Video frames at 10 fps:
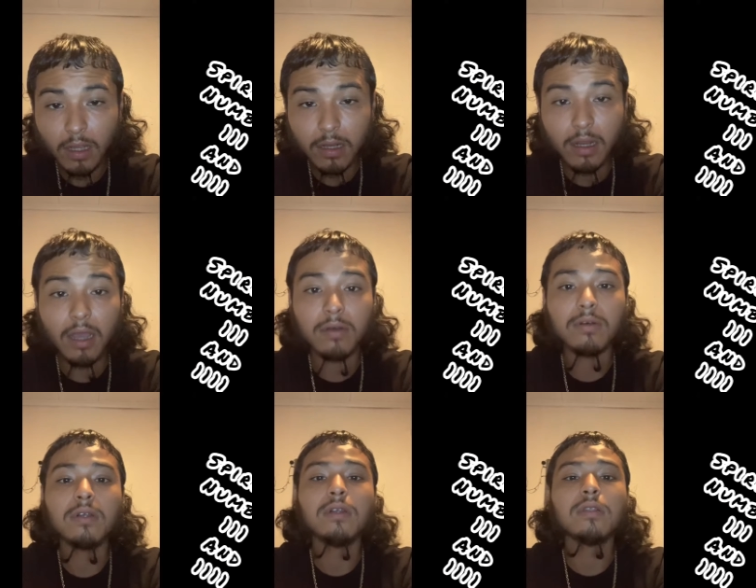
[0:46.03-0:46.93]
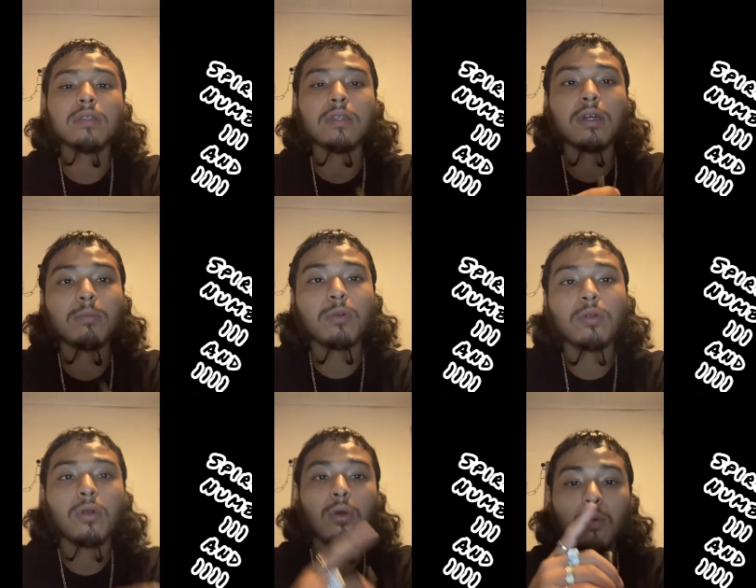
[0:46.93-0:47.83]
Now, the
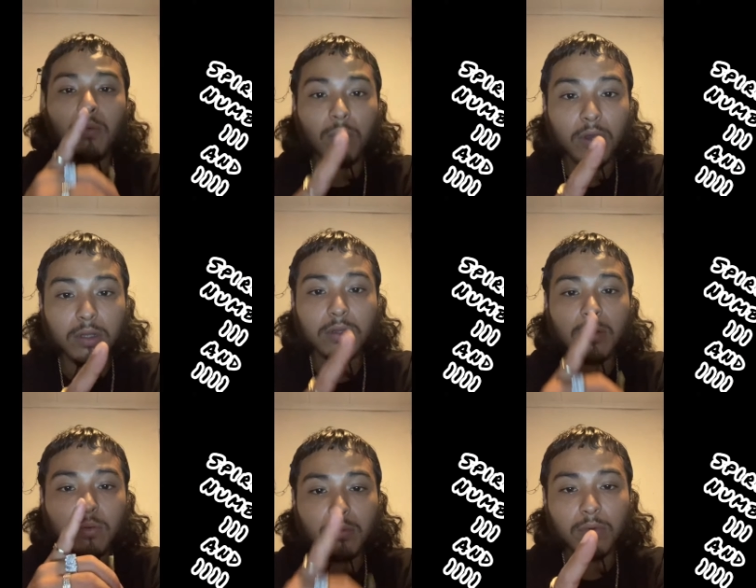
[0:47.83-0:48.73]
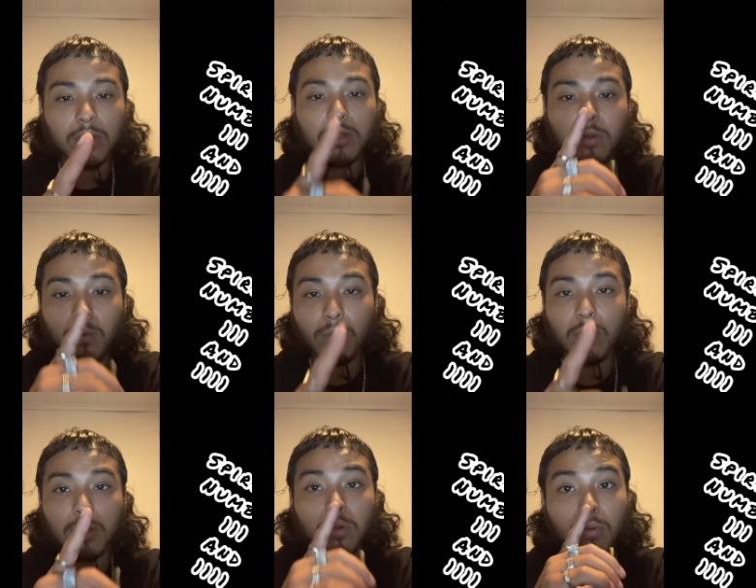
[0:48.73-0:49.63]
number
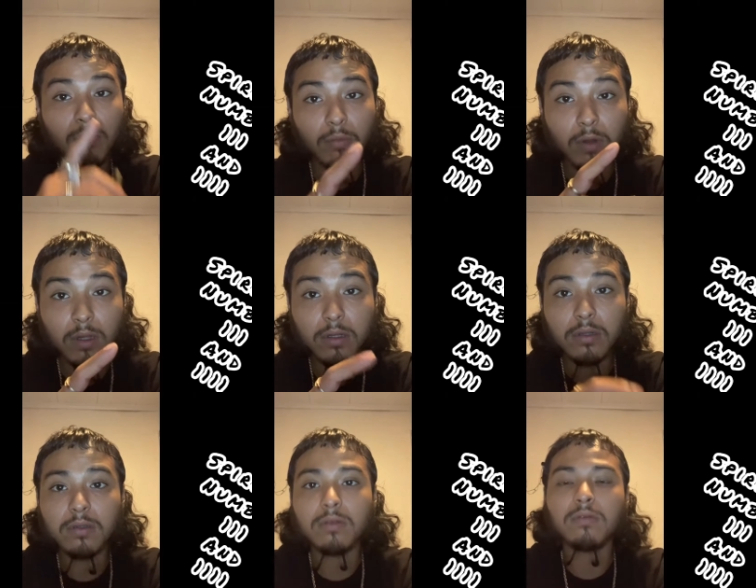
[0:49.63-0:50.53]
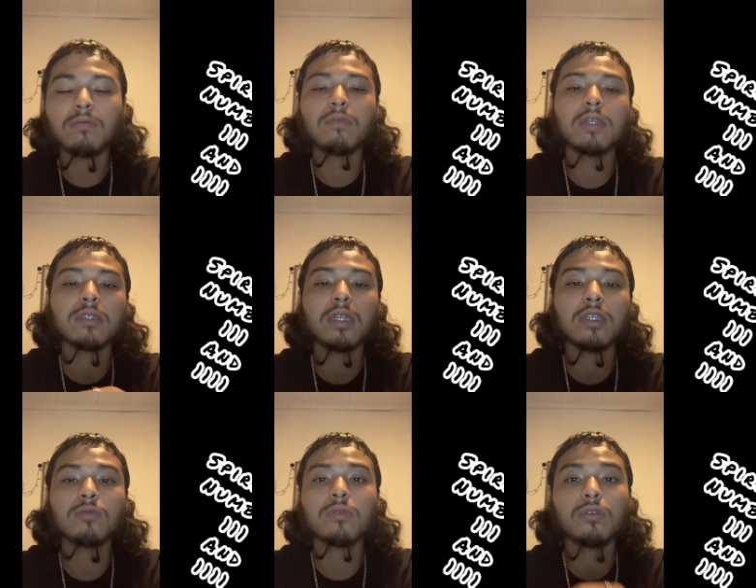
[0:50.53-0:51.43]
1111
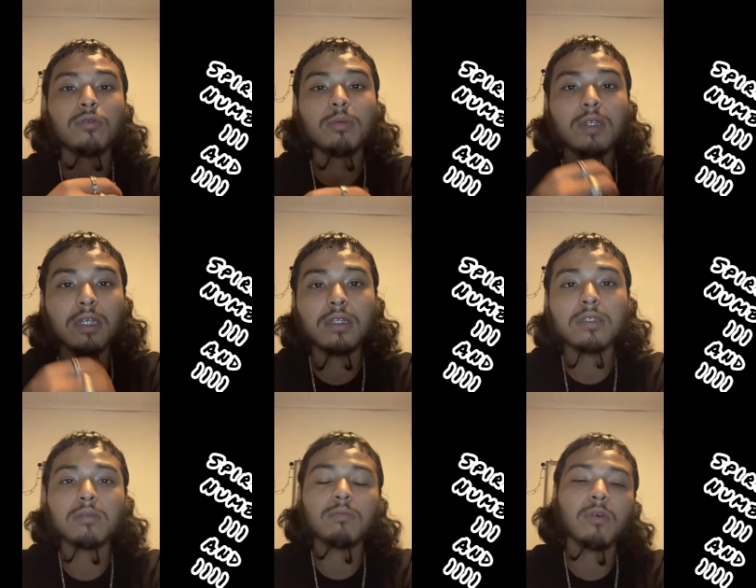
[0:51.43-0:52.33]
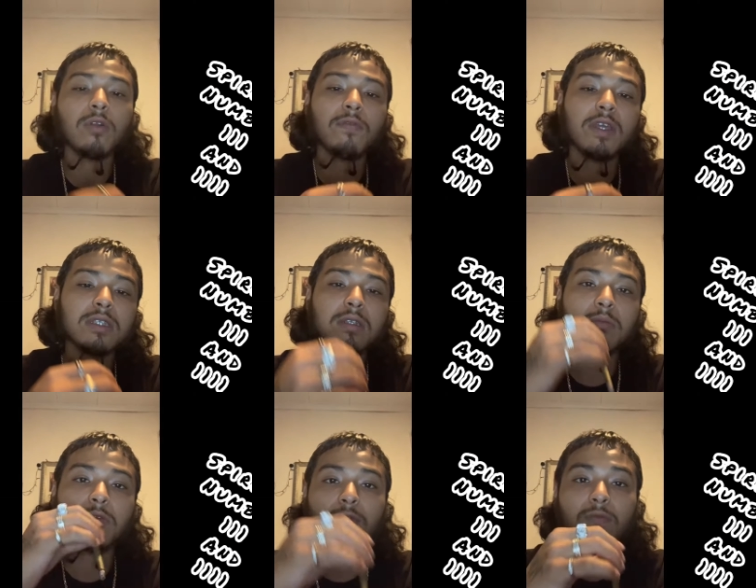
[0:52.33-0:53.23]
resonates with new beginnings, motivation to
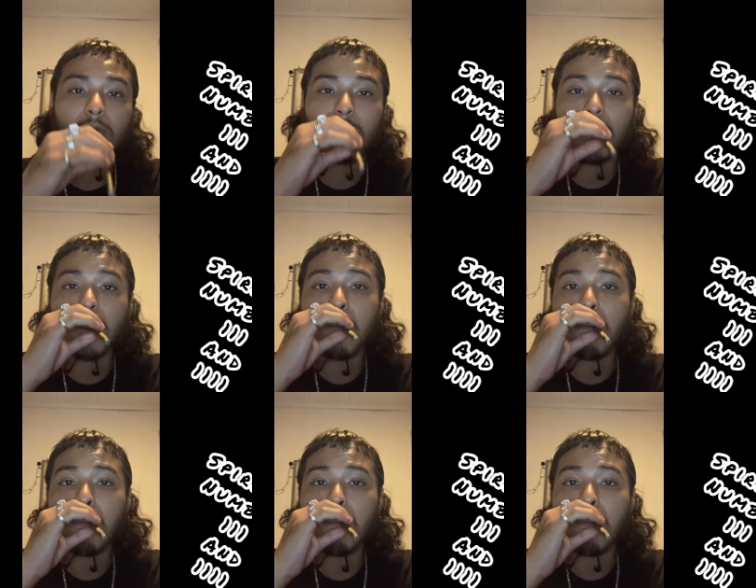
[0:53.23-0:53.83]
move forward,